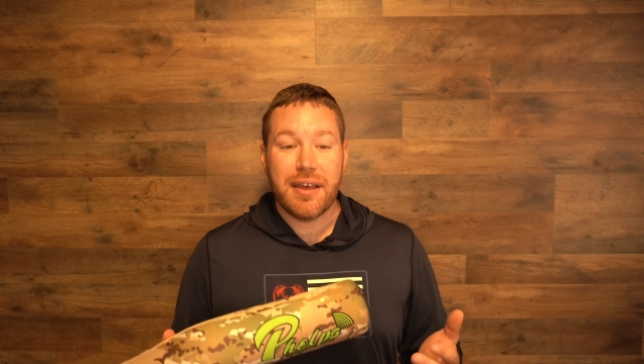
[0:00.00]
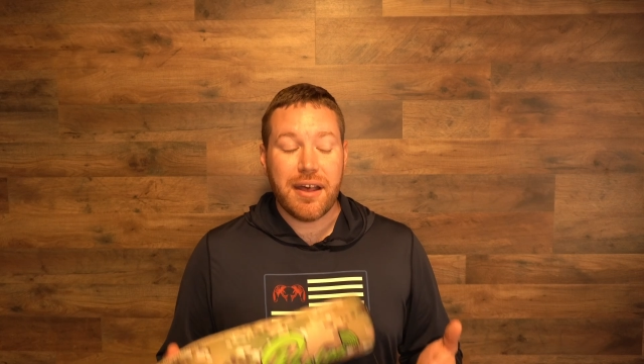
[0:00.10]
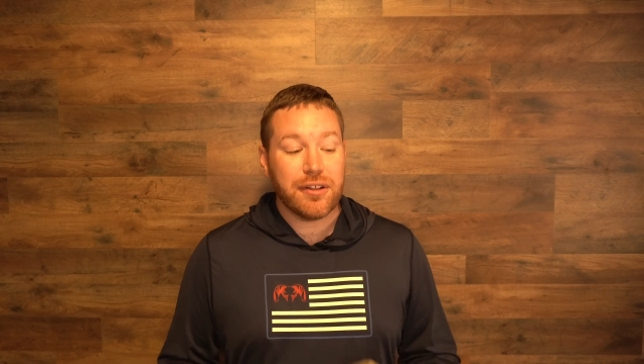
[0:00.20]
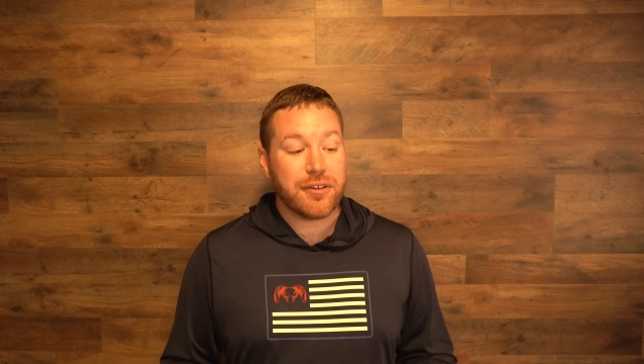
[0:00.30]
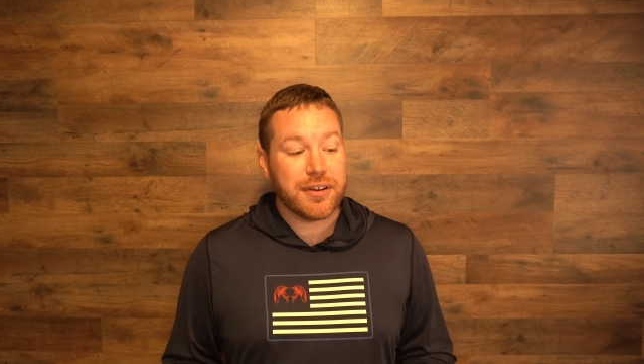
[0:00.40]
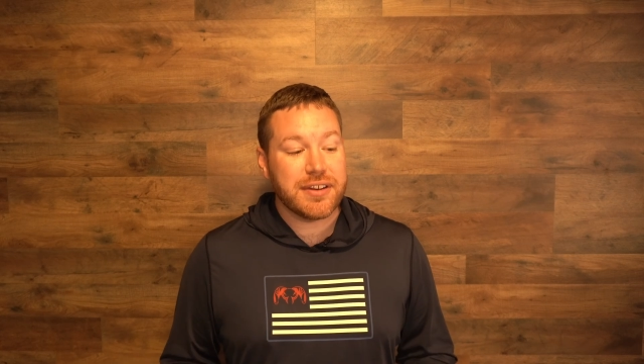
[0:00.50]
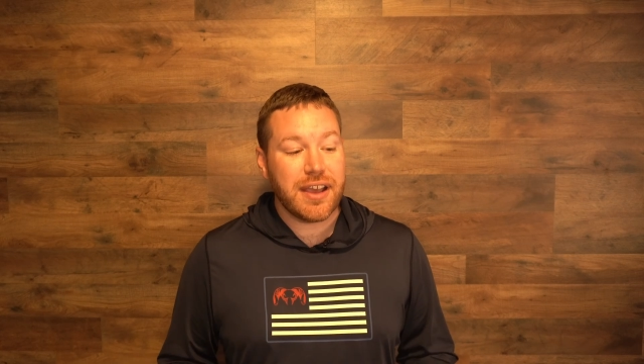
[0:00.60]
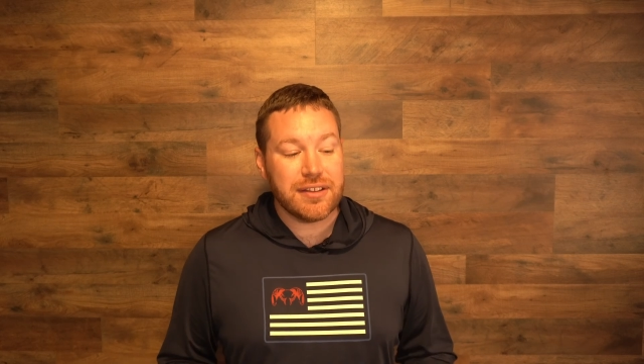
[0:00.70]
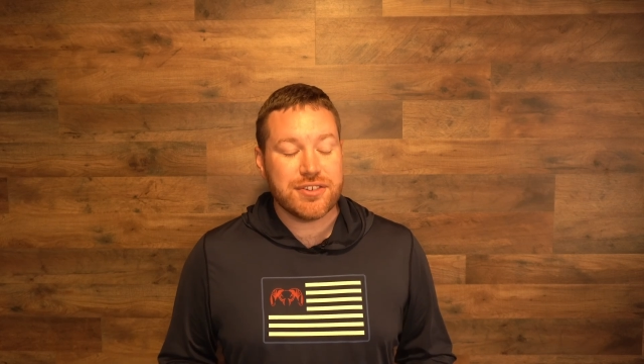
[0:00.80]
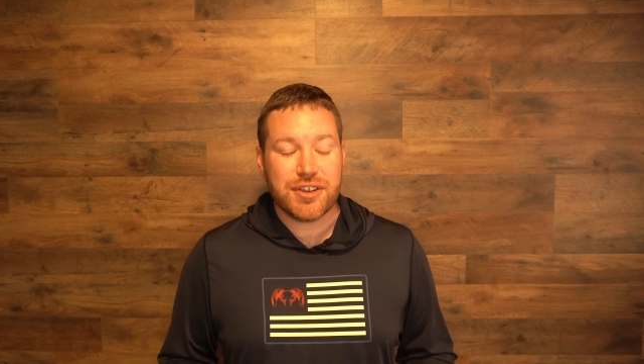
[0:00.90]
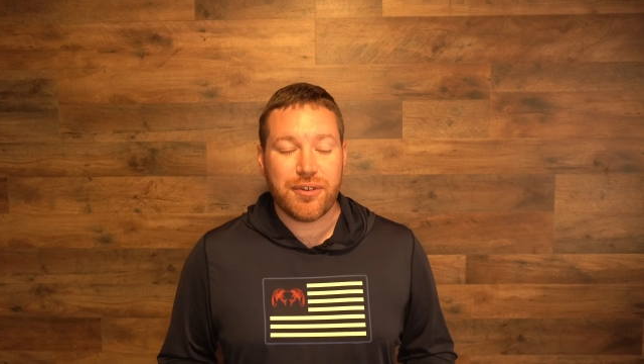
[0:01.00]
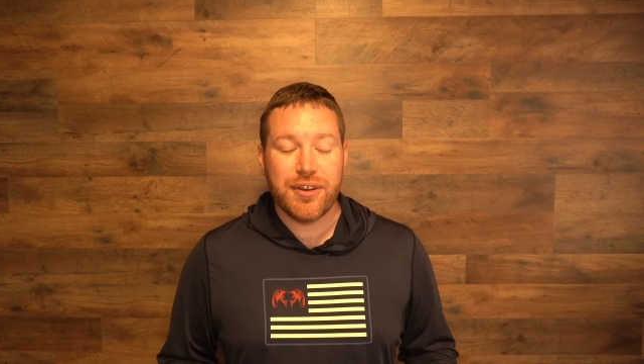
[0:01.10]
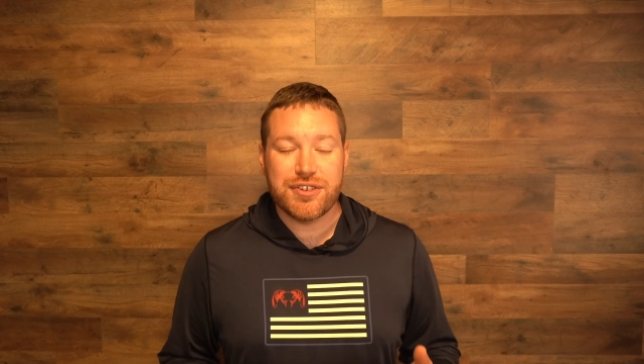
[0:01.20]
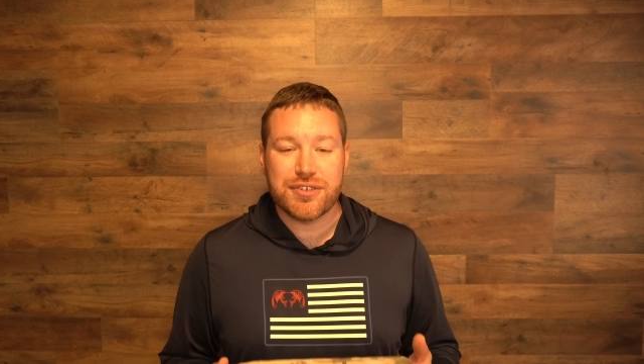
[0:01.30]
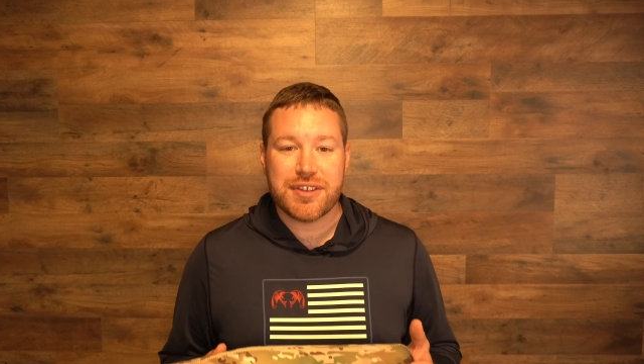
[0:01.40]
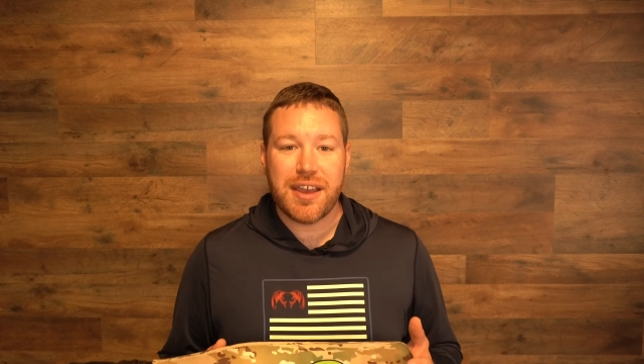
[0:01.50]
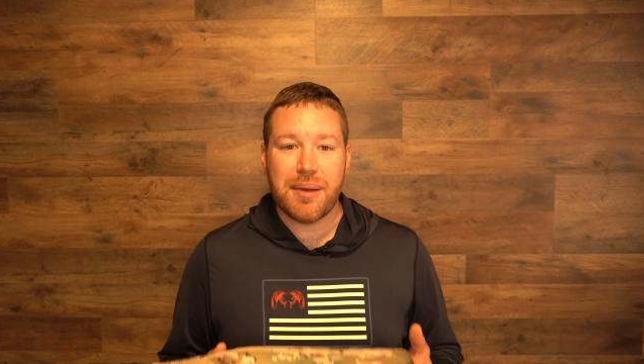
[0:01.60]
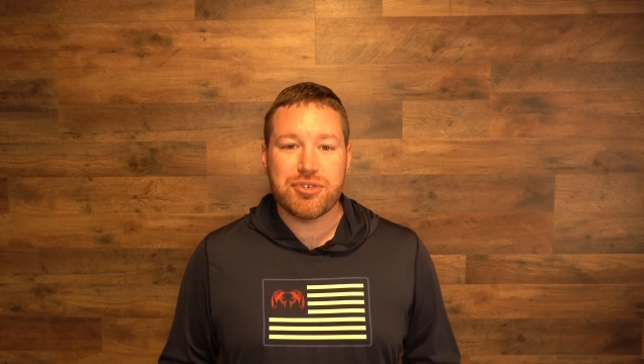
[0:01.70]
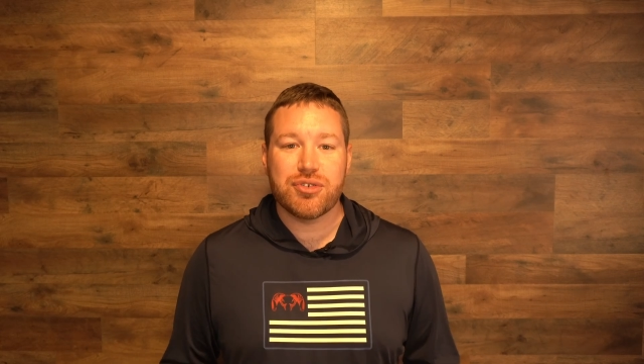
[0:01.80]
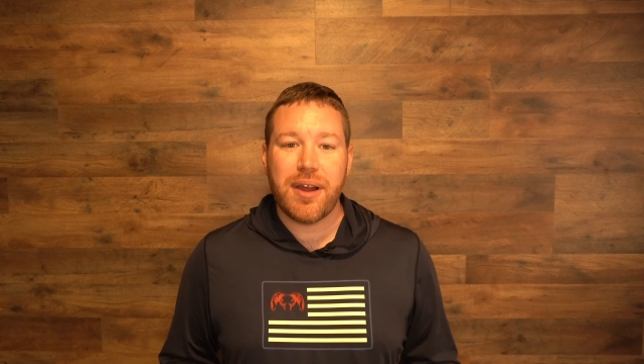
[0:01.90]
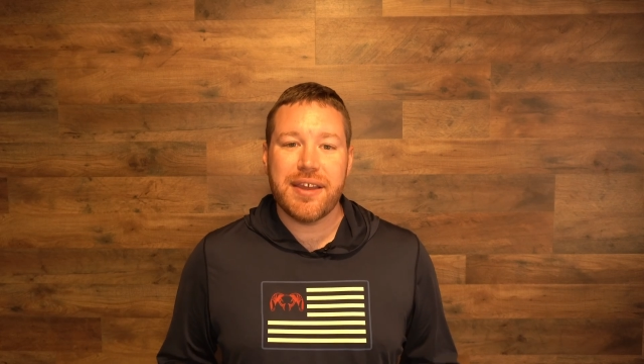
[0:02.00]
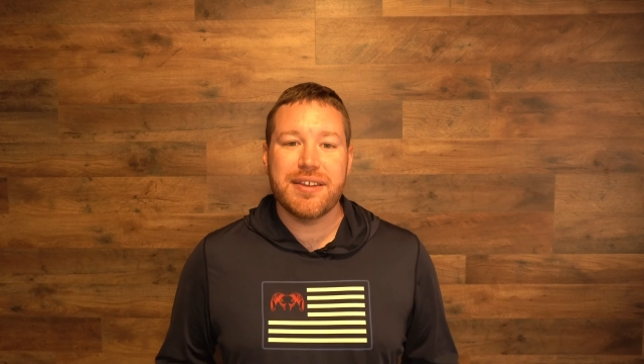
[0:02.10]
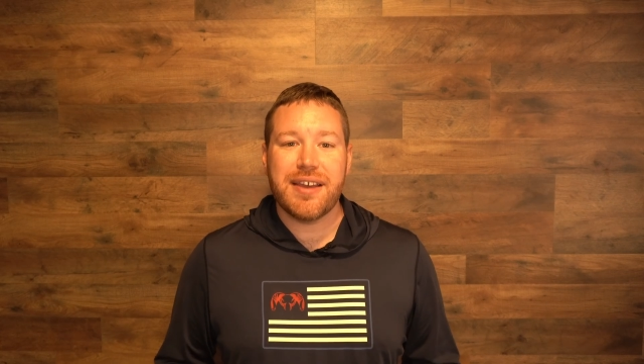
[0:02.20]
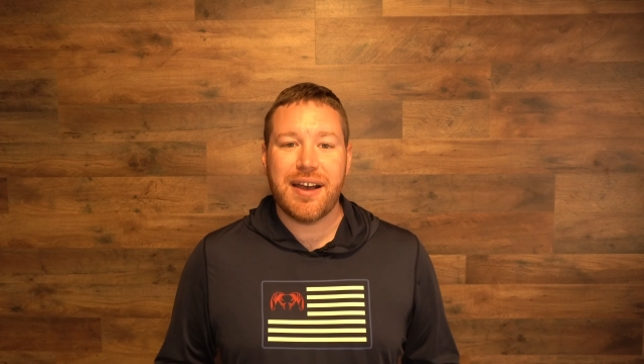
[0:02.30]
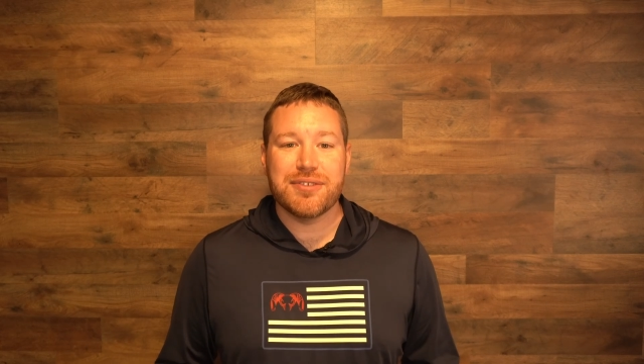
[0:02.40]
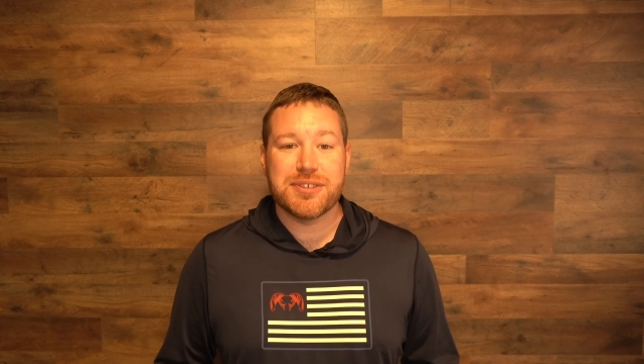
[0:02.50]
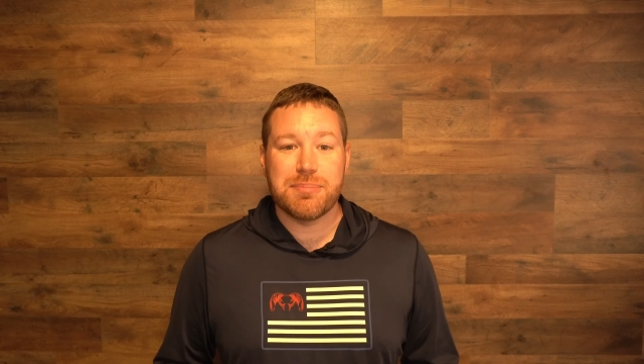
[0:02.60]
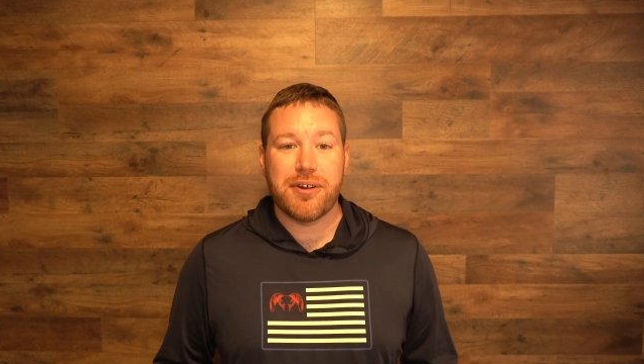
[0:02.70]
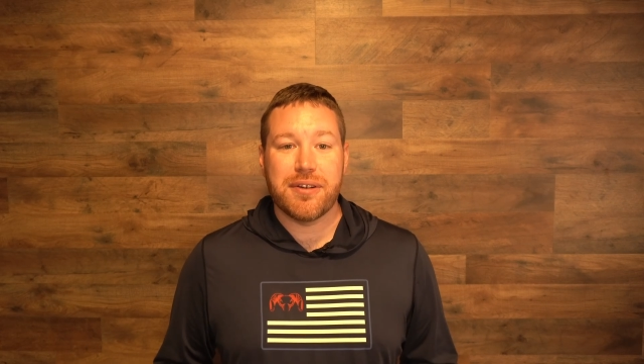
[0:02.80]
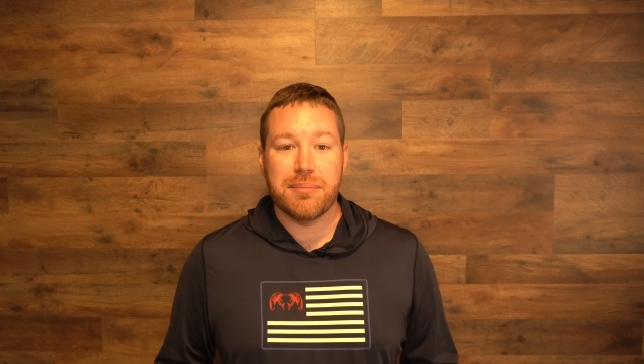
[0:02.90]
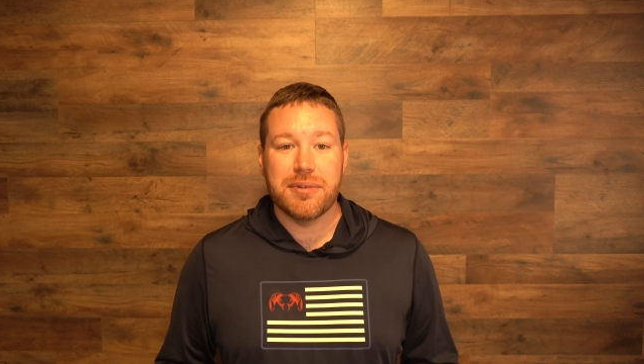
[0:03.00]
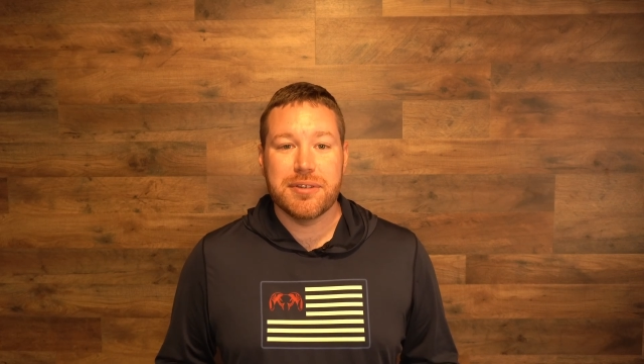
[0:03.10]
elk are intelligent creatures and I'm trying to outsmart them.